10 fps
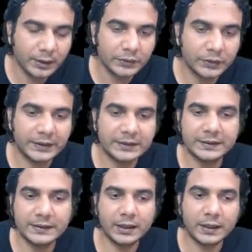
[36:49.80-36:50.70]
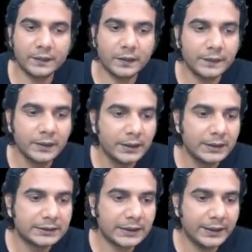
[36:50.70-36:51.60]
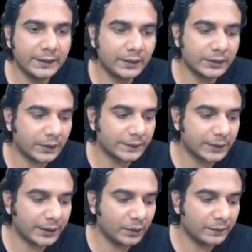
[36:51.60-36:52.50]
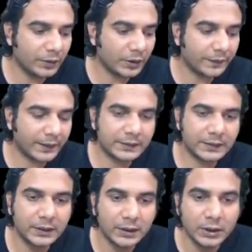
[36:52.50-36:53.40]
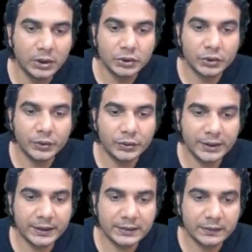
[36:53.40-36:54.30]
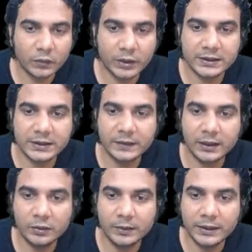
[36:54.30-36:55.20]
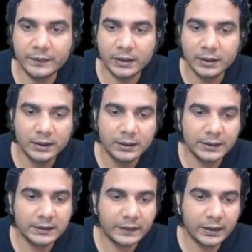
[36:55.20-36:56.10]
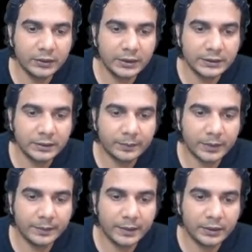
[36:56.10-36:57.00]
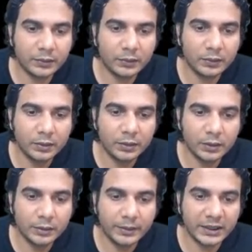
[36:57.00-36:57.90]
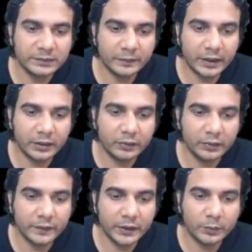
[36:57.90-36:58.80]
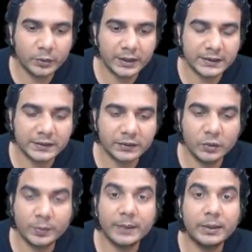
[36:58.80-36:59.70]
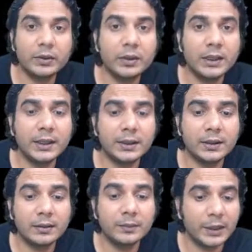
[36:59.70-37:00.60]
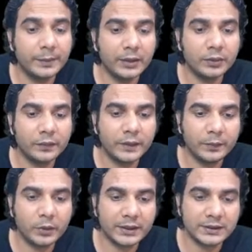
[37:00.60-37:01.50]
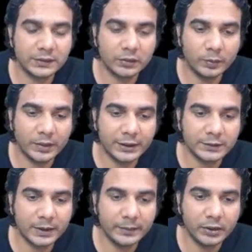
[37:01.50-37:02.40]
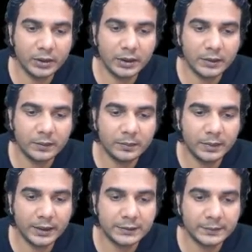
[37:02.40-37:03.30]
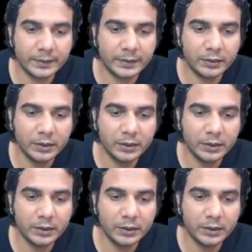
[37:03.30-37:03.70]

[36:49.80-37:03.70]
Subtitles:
This is the graph of sine inverse of sine of mod of x. So using this, what is this value? By the way, this value is pi by 2, maximum value. When you put x is equal to pi by 2, you'll get pi by 2. When you put x is equal to minus pi by 2, you'll get minus pi by 2.